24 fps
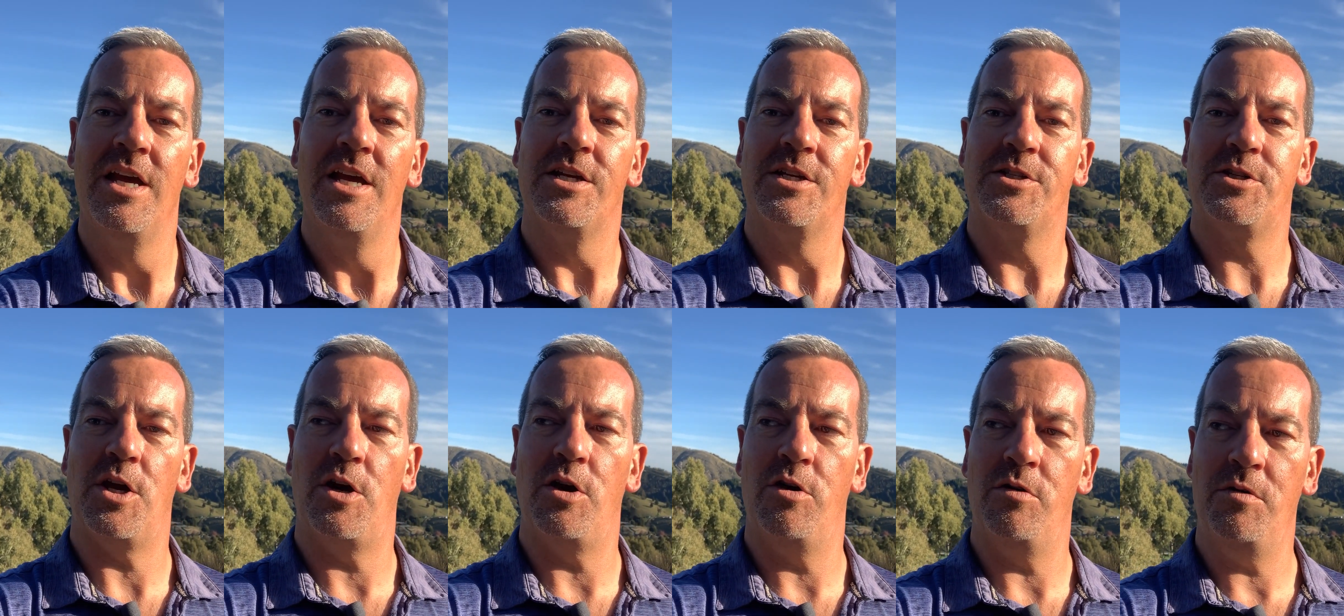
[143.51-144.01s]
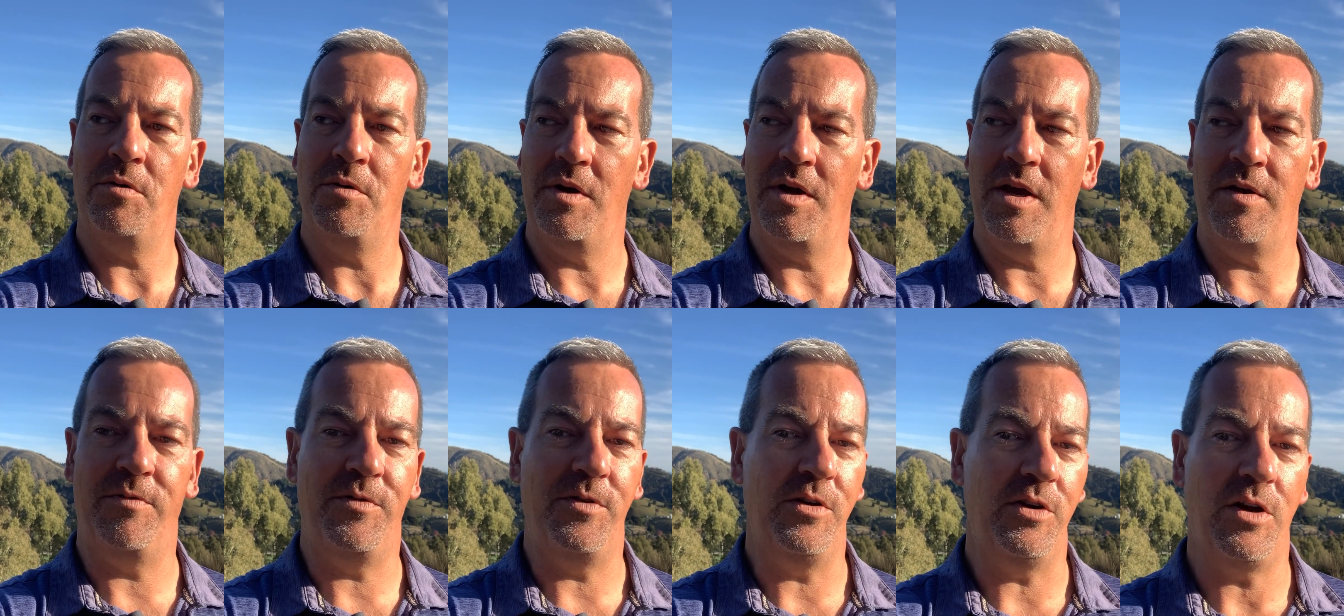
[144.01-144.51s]
So
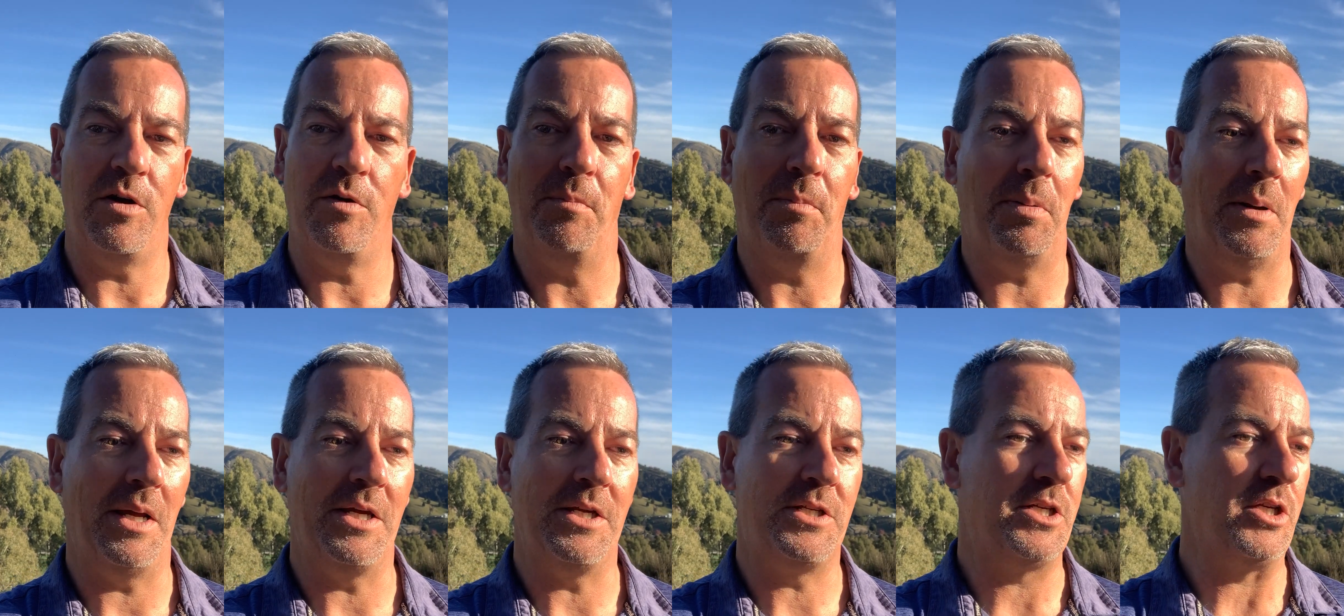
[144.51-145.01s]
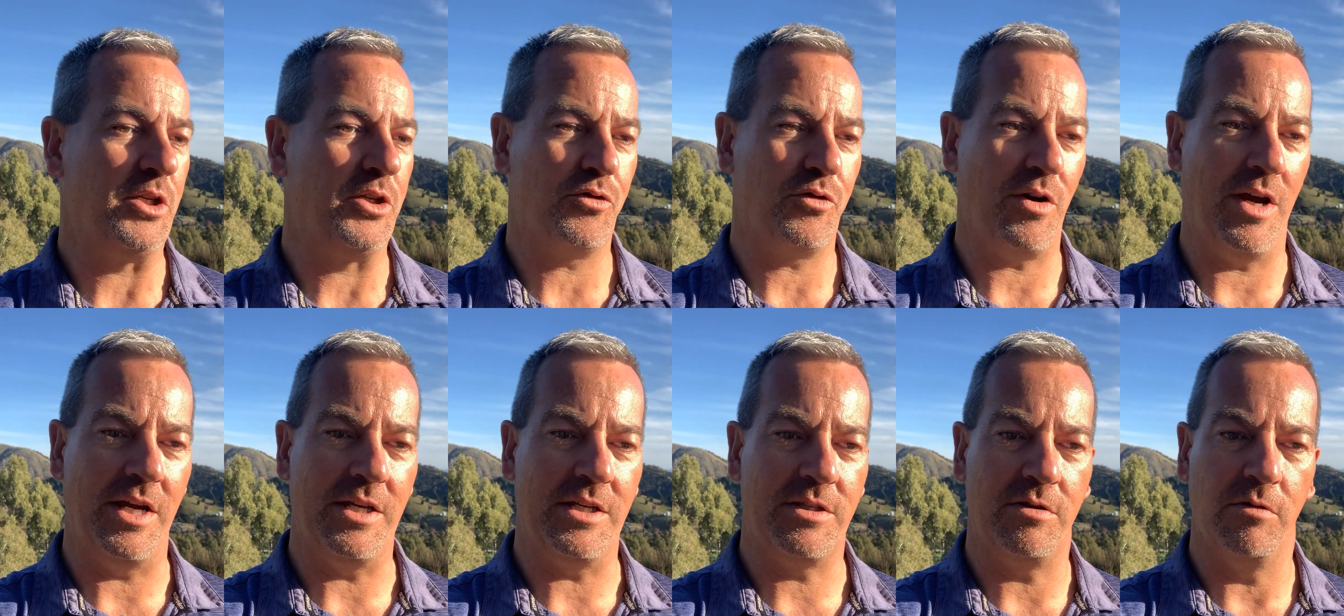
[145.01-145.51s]
if you don't place your
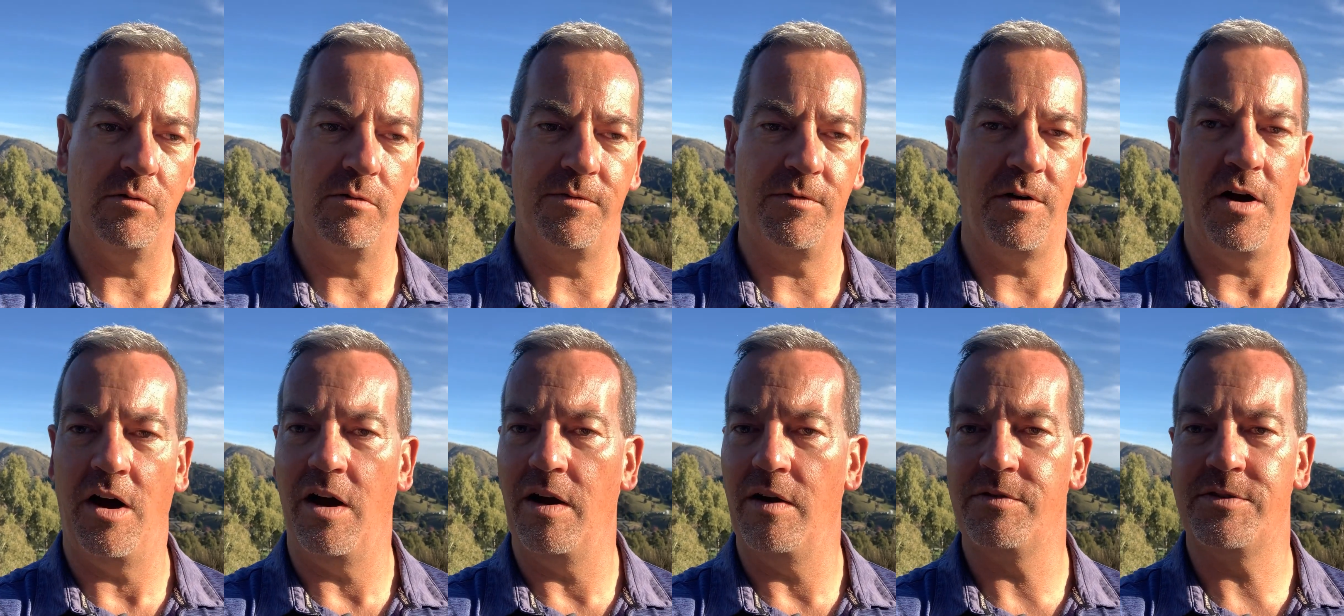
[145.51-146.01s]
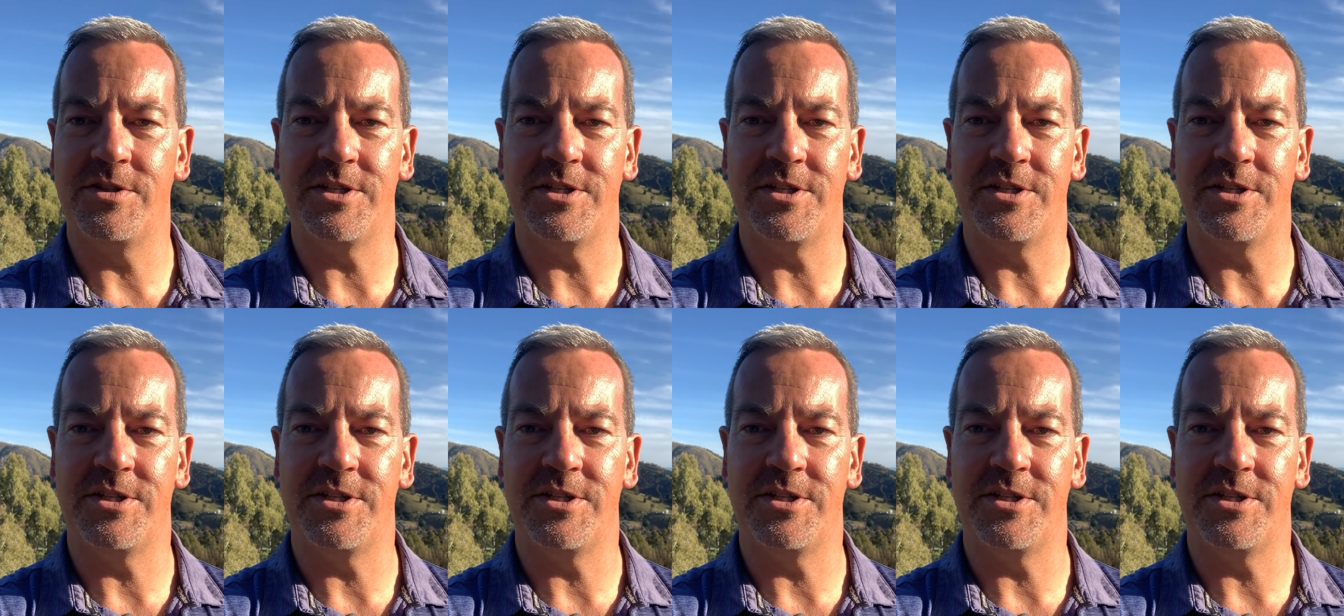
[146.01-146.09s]
trade till 5,